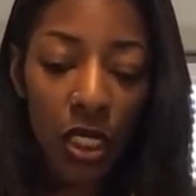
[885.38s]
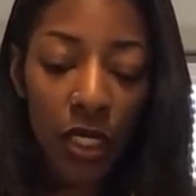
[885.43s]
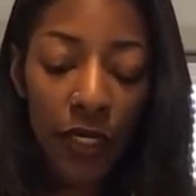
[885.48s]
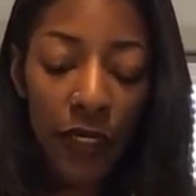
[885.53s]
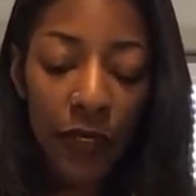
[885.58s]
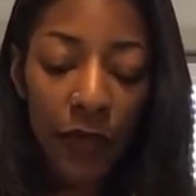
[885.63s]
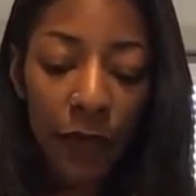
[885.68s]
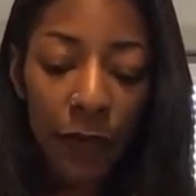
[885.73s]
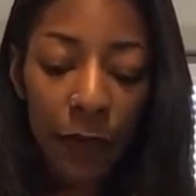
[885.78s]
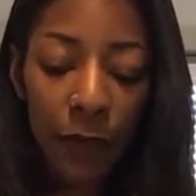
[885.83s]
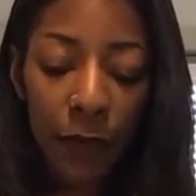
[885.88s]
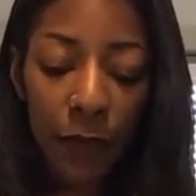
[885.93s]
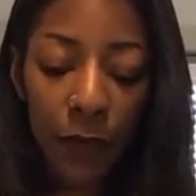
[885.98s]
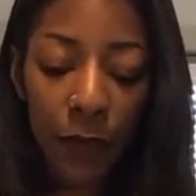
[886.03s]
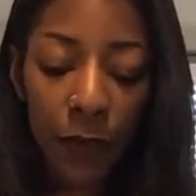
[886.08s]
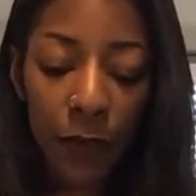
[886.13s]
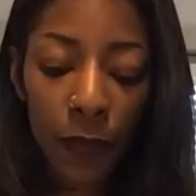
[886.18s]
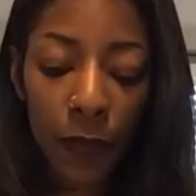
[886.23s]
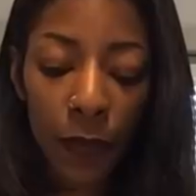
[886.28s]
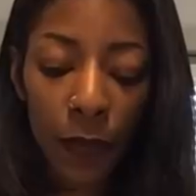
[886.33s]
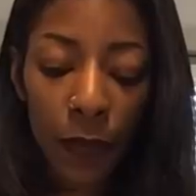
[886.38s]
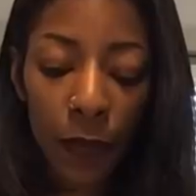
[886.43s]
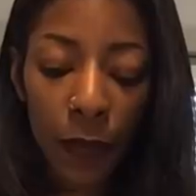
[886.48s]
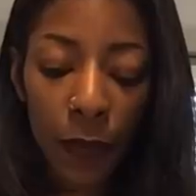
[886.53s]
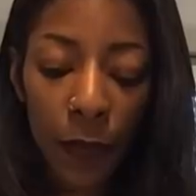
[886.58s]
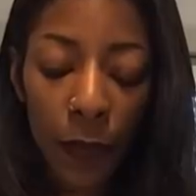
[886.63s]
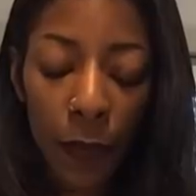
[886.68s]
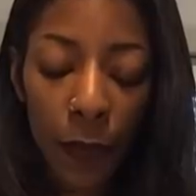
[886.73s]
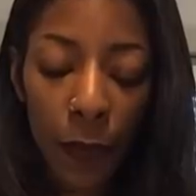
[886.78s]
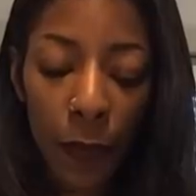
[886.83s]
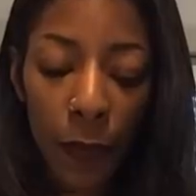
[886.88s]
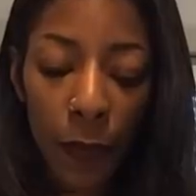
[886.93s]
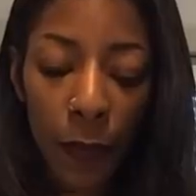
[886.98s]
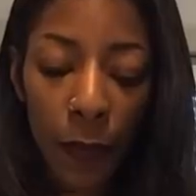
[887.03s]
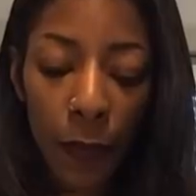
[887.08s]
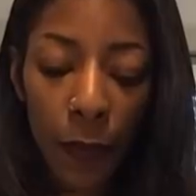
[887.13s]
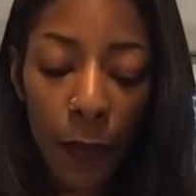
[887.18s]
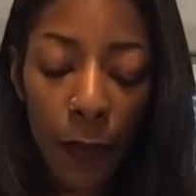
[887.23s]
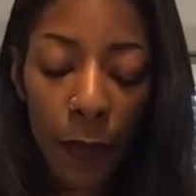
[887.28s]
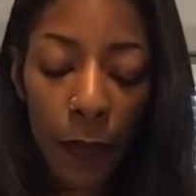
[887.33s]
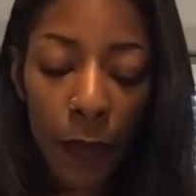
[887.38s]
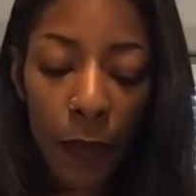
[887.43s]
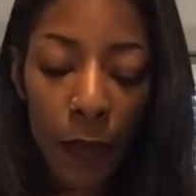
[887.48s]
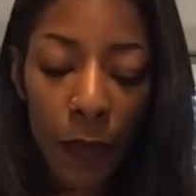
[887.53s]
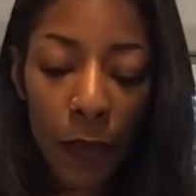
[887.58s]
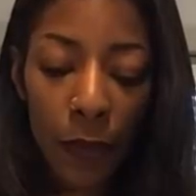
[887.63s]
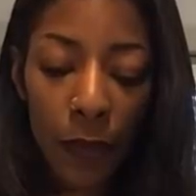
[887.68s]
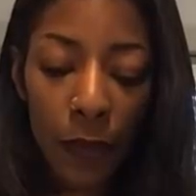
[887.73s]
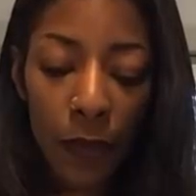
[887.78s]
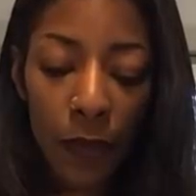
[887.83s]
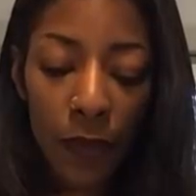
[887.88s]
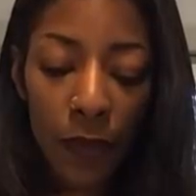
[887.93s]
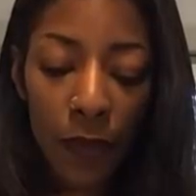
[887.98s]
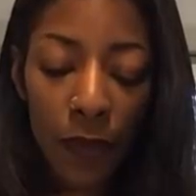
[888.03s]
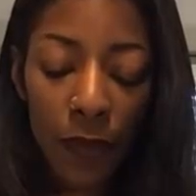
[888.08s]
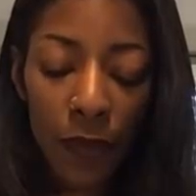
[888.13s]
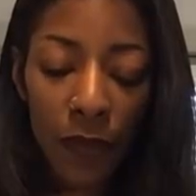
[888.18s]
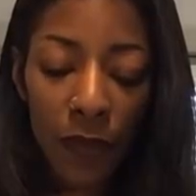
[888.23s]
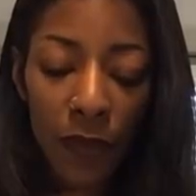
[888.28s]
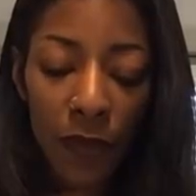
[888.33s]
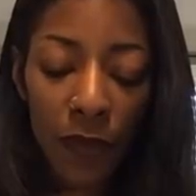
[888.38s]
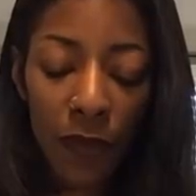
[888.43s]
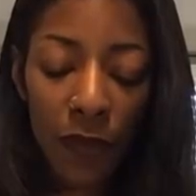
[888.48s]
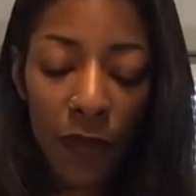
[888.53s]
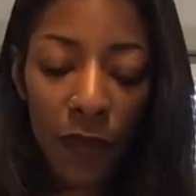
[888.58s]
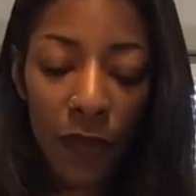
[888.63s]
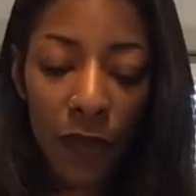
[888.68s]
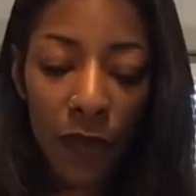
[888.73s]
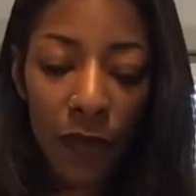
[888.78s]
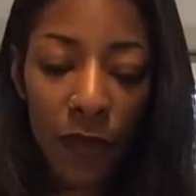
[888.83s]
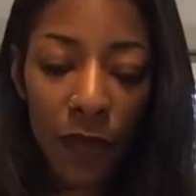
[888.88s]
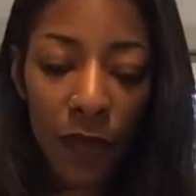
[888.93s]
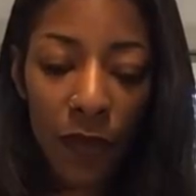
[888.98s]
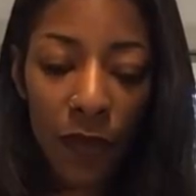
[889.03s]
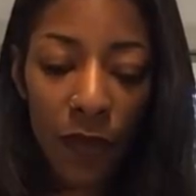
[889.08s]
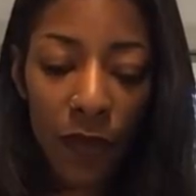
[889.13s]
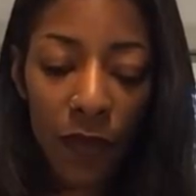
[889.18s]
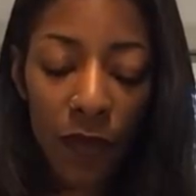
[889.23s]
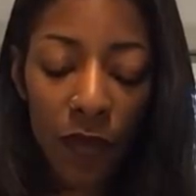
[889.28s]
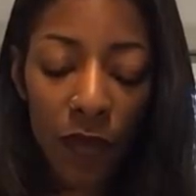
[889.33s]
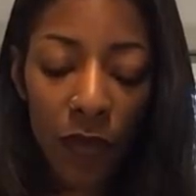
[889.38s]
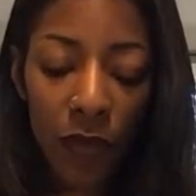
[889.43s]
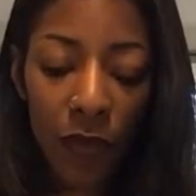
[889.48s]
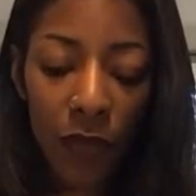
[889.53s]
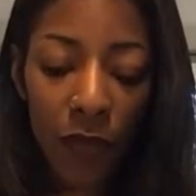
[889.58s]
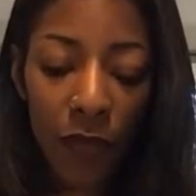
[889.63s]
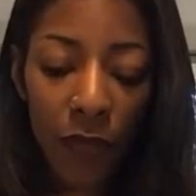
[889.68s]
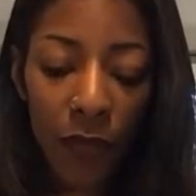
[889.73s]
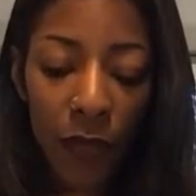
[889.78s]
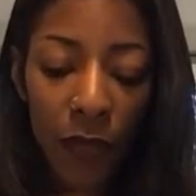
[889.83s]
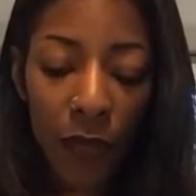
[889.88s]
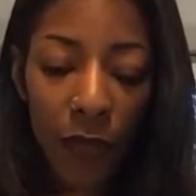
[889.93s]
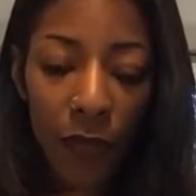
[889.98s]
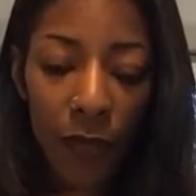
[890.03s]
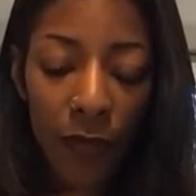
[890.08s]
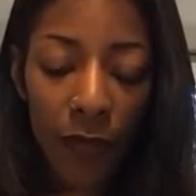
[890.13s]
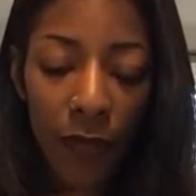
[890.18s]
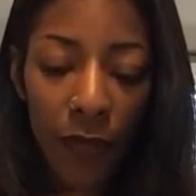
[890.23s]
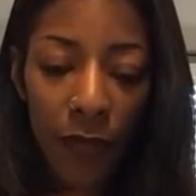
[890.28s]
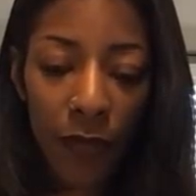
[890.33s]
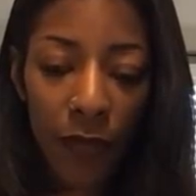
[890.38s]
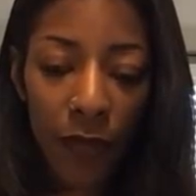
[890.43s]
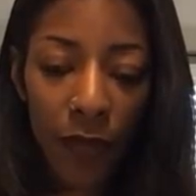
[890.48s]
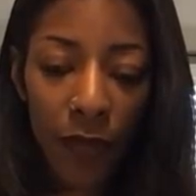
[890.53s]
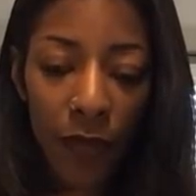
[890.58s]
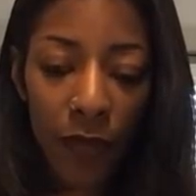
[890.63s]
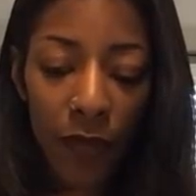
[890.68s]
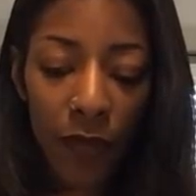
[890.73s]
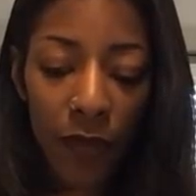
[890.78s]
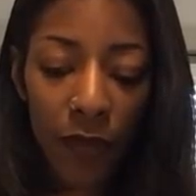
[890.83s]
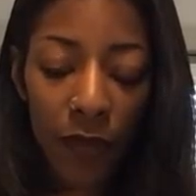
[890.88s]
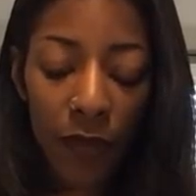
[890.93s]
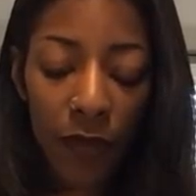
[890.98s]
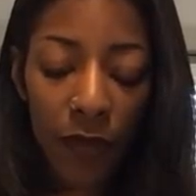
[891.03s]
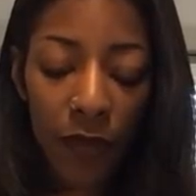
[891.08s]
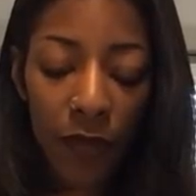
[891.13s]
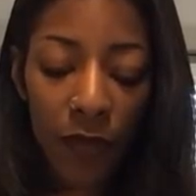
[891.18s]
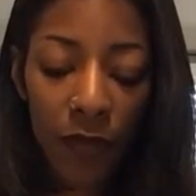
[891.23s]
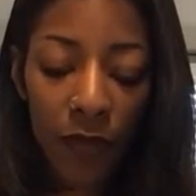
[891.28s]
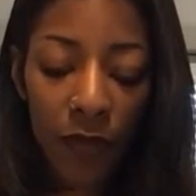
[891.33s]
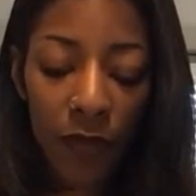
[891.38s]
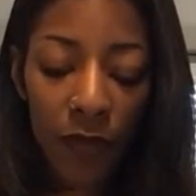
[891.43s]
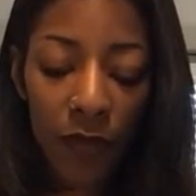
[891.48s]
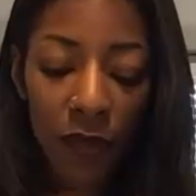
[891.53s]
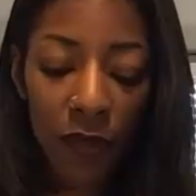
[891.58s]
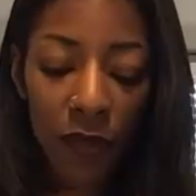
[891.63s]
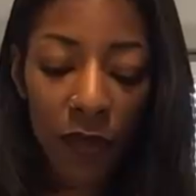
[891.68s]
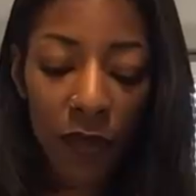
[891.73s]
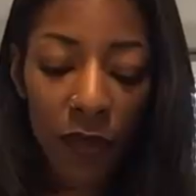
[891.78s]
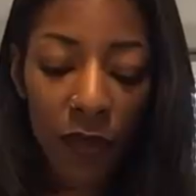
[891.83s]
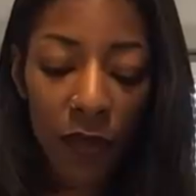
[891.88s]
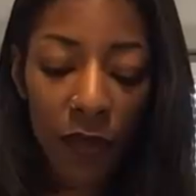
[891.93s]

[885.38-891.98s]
Nobody speaks.